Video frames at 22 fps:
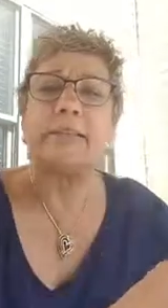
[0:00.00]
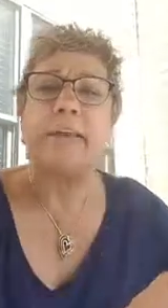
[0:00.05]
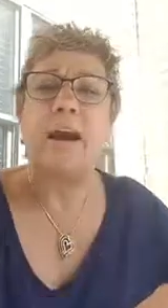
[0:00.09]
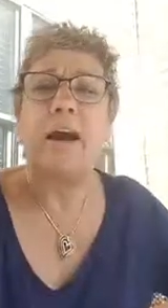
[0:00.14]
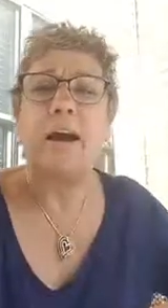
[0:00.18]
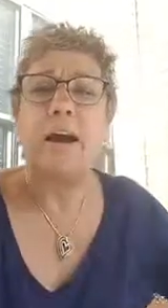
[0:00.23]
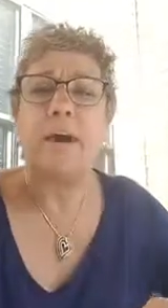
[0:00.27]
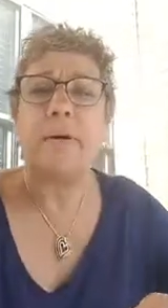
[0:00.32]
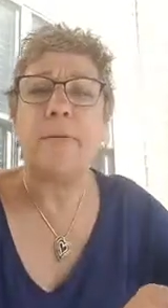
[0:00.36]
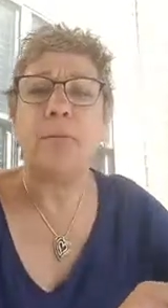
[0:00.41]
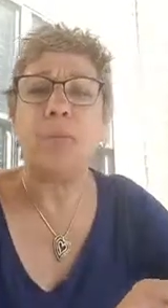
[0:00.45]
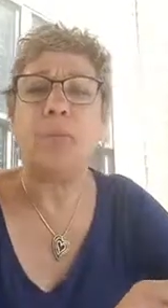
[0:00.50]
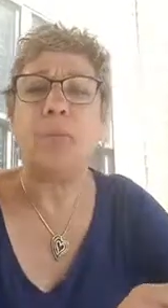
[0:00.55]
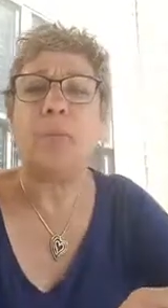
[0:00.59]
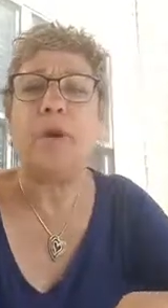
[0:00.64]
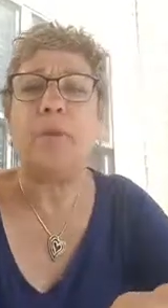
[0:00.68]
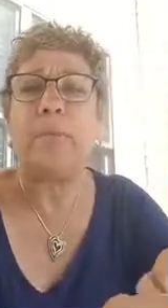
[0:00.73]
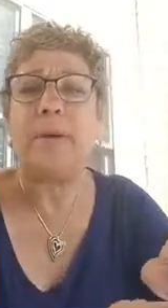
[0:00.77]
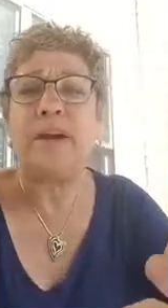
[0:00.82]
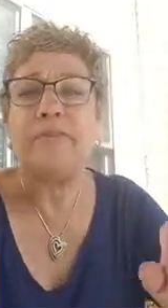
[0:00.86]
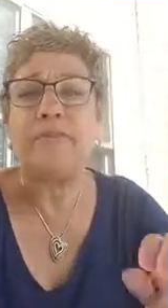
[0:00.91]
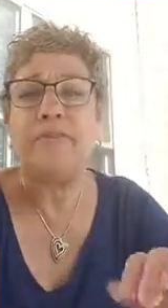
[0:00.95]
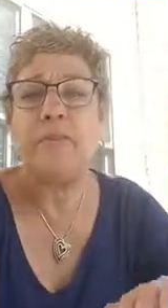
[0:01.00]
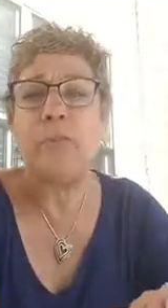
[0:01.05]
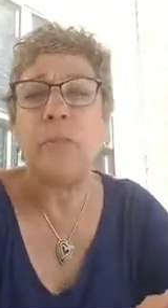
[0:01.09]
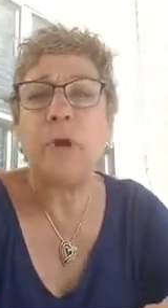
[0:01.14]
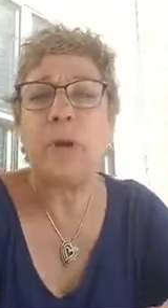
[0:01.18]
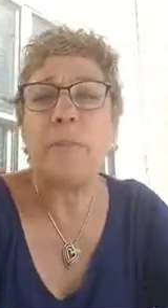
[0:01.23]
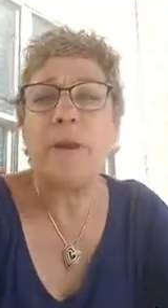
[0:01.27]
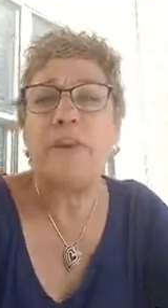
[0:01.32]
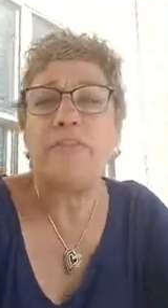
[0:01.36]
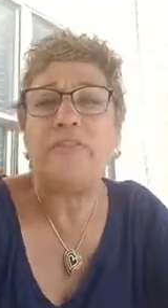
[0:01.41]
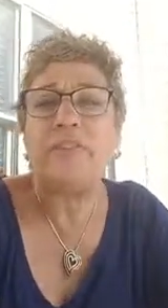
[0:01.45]
one
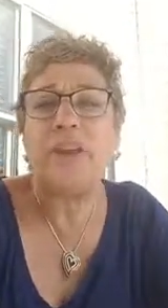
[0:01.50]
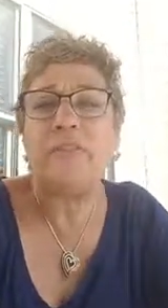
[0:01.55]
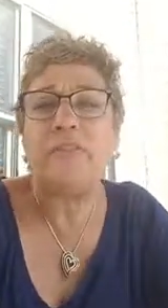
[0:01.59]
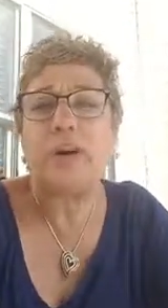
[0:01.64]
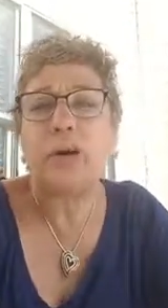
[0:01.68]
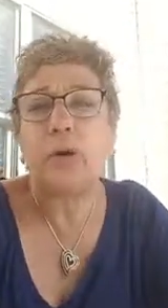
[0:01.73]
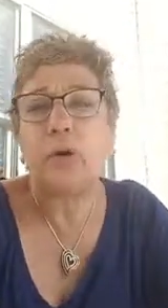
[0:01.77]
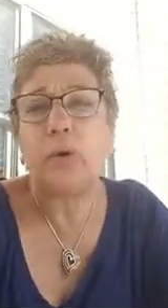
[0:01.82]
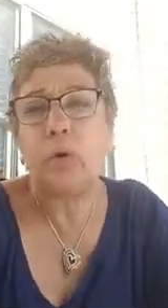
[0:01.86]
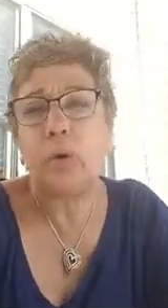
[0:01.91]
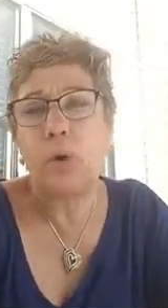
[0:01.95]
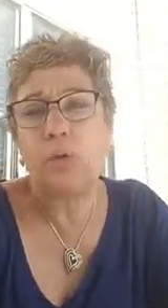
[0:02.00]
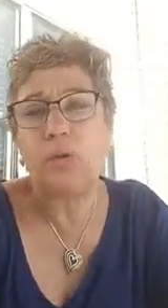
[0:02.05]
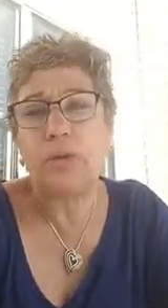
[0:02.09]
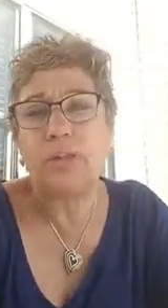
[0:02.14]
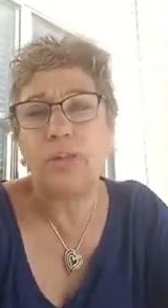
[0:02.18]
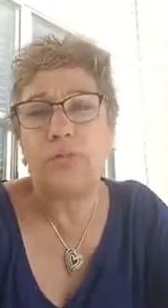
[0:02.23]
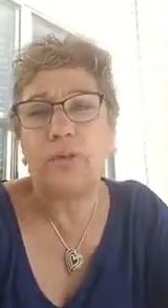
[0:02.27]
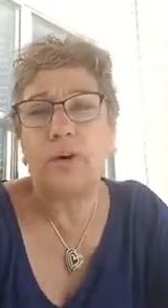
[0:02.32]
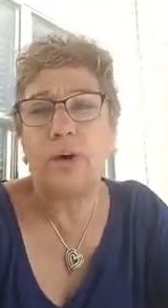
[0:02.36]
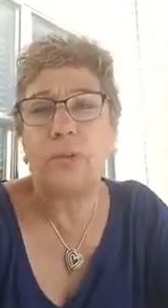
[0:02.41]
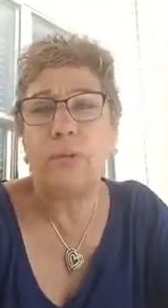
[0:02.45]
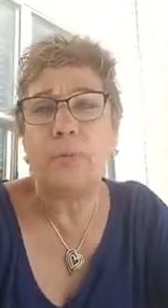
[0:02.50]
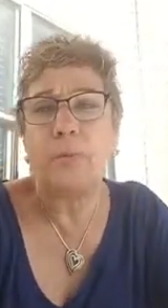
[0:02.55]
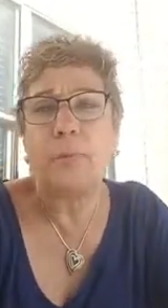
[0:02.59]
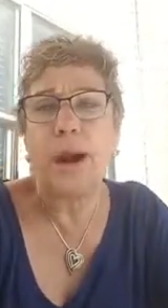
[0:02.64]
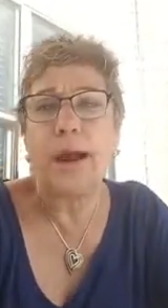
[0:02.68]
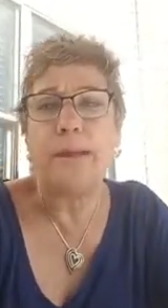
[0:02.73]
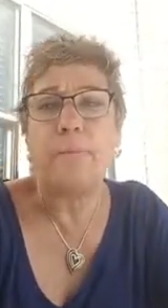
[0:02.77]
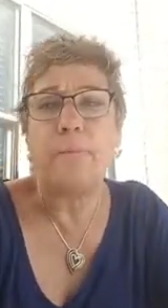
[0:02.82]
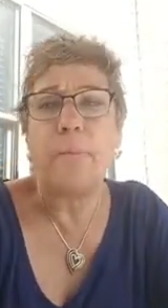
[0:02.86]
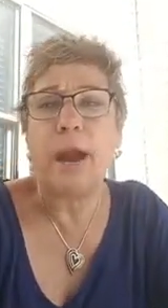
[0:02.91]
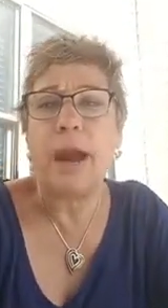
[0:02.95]
of my favorite quotes
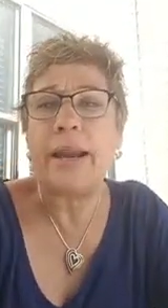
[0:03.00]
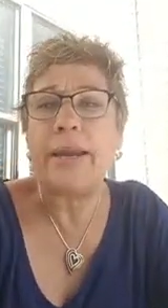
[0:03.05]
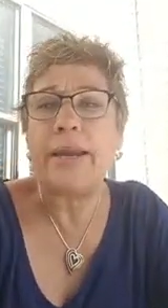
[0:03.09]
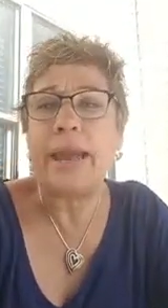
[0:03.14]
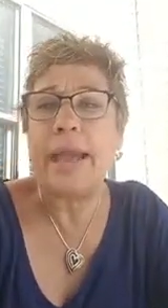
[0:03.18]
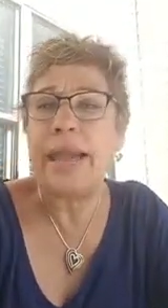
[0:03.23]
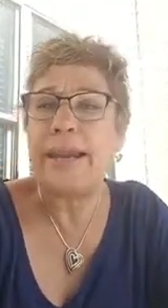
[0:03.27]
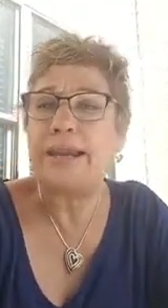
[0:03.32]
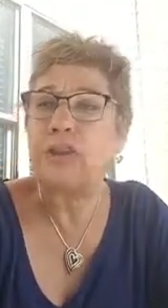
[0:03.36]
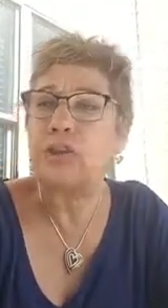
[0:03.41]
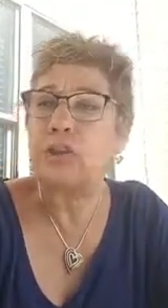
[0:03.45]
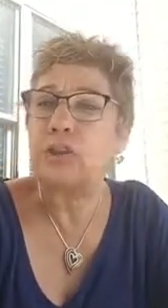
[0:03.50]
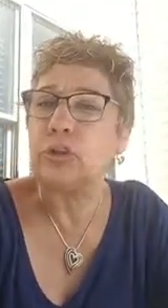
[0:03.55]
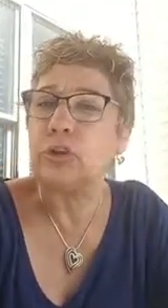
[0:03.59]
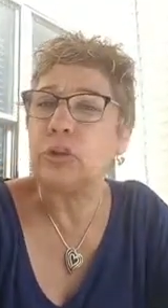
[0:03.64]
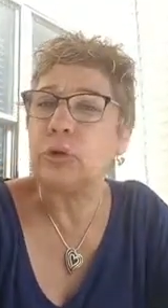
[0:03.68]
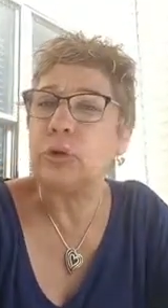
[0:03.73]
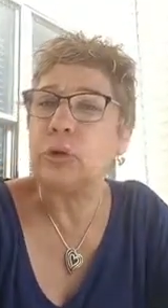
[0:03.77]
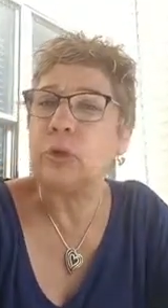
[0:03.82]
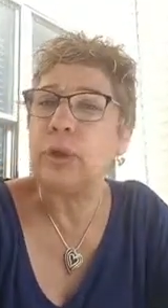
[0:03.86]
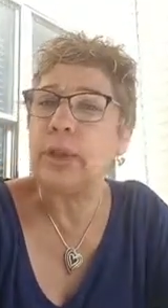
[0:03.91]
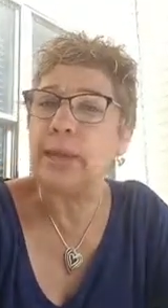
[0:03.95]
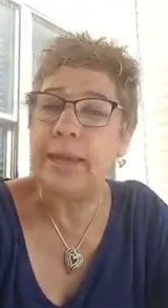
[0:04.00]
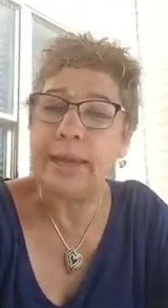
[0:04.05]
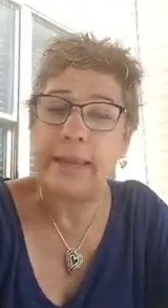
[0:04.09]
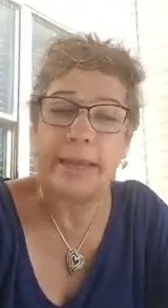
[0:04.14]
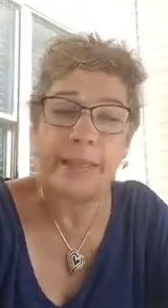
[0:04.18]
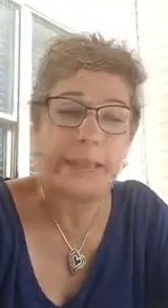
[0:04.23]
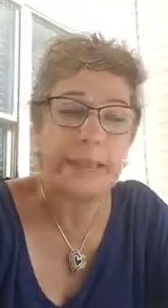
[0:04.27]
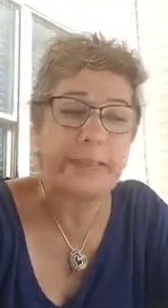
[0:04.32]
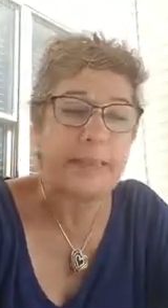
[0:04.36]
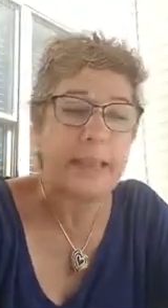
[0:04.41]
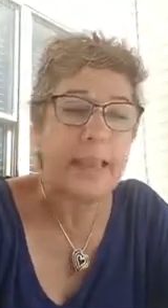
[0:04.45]
by Maya Angelou
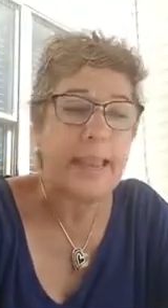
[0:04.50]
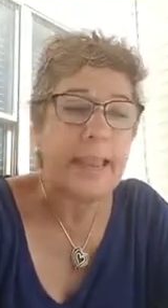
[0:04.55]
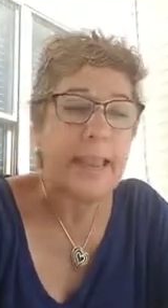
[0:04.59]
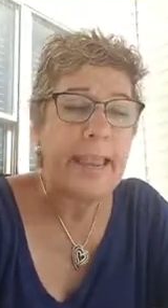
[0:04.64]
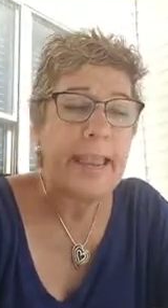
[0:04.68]
is,